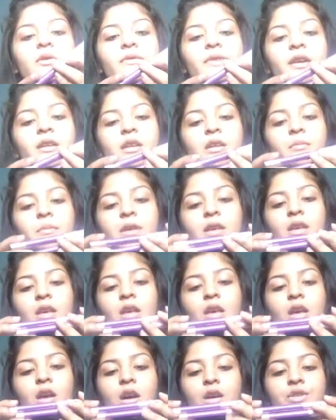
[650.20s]
a Very
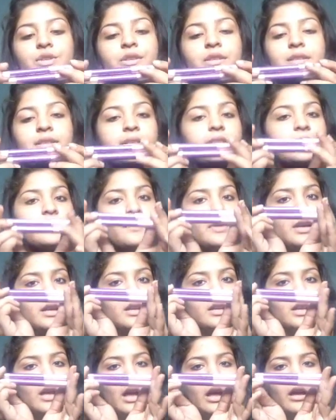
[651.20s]
Me Kajals as
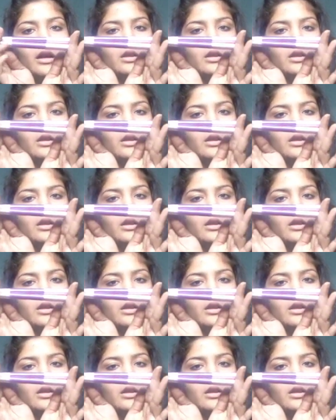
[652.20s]
well.